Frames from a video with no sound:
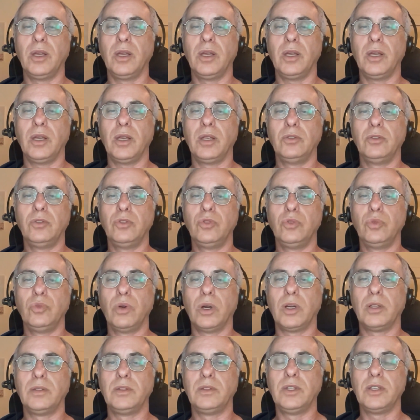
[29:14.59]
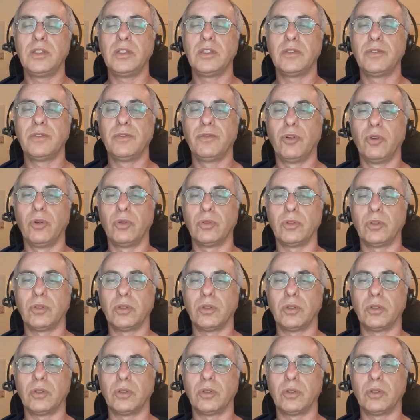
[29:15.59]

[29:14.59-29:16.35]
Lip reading: into a dist folder.